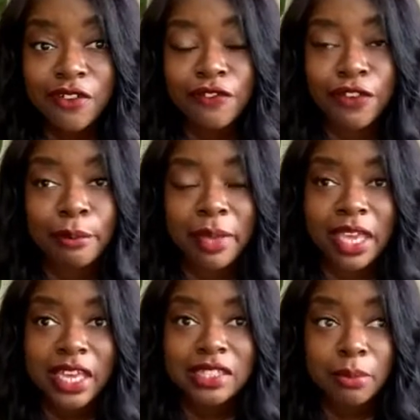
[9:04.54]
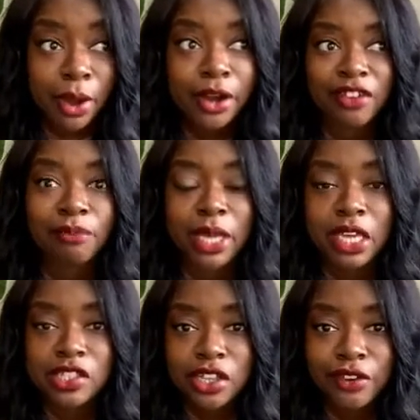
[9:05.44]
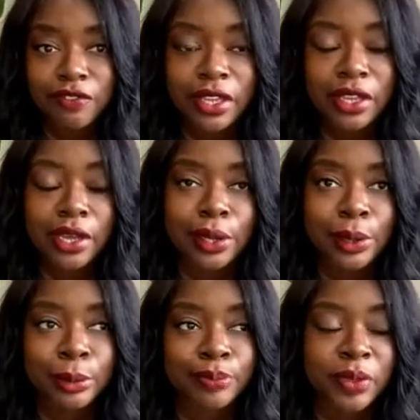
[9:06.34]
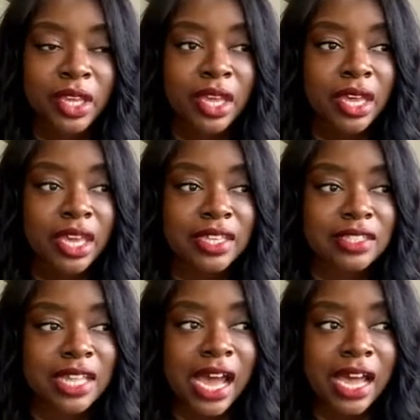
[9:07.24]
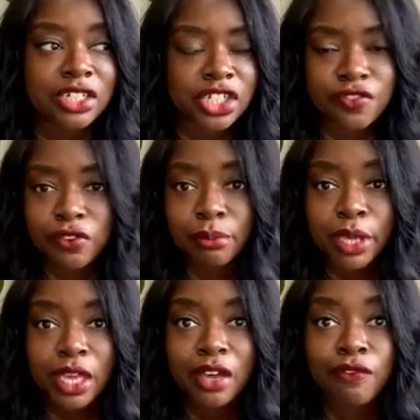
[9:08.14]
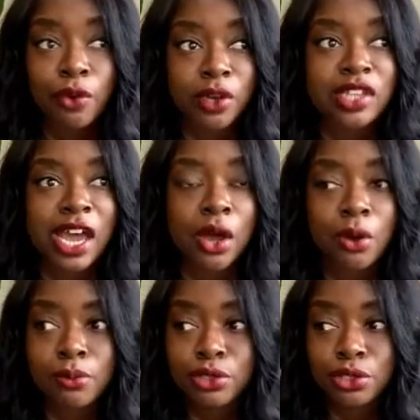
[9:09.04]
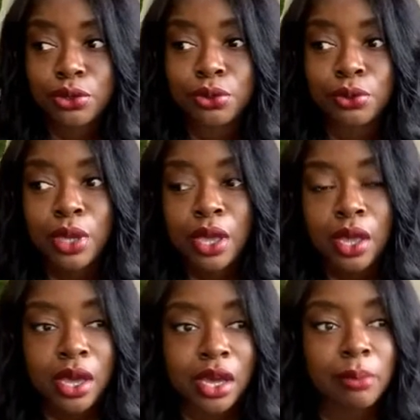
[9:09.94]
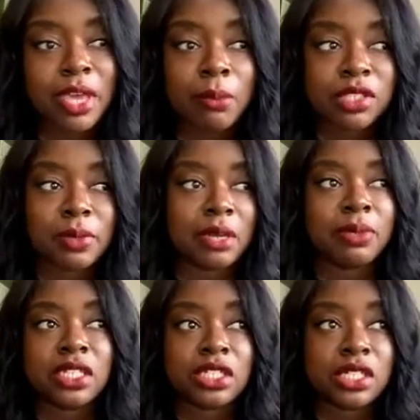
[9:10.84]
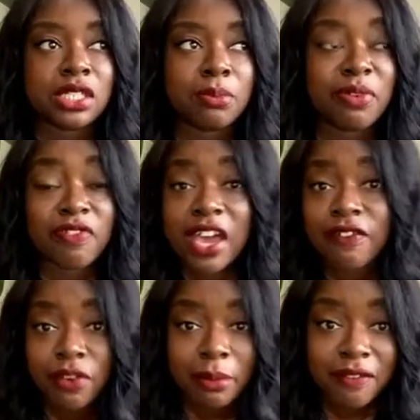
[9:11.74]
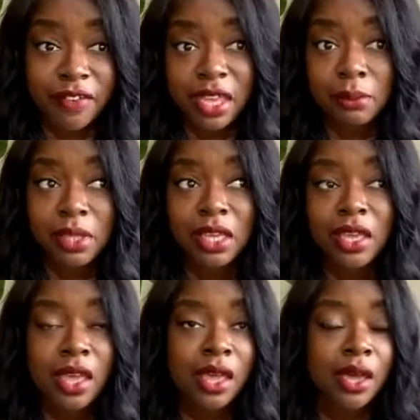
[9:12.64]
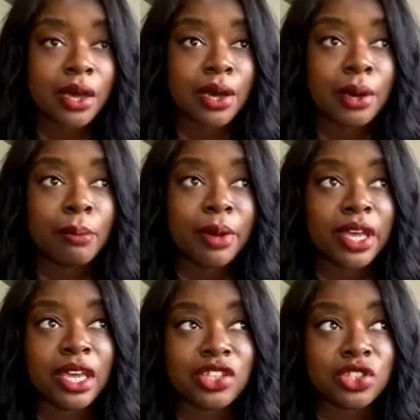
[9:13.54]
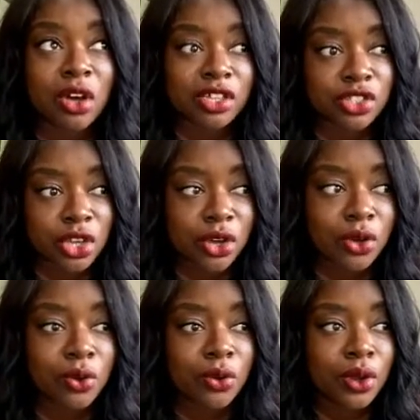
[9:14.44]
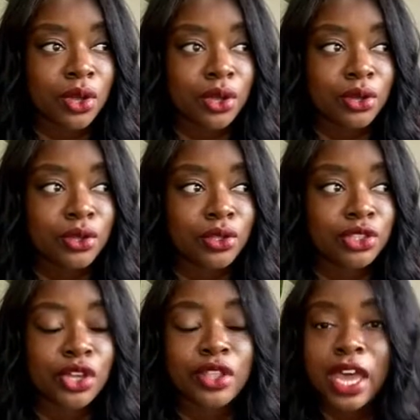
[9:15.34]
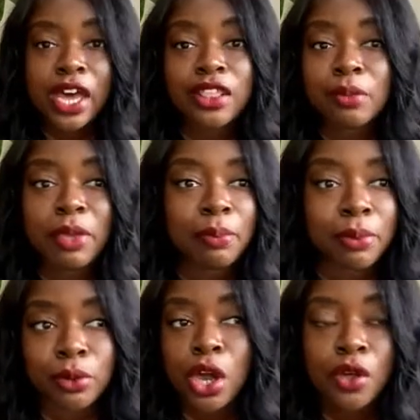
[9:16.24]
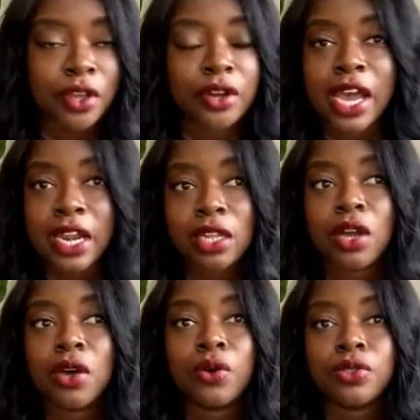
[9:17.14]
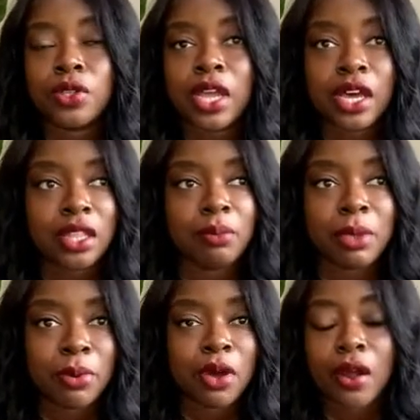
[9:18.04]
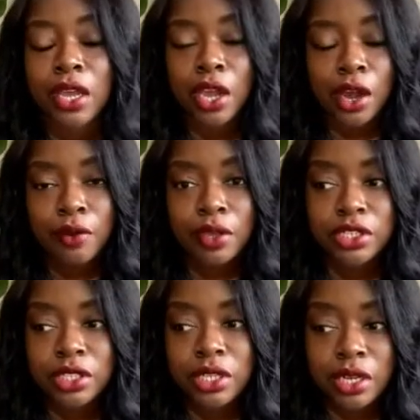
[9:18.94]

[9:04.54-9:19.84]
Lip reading: for me, is a part of being a servant. It's not just for me. Of course, I hope to be able to be in a position to provide for my family, but it's also so that other people know they're not alone, so that other people are encouraged.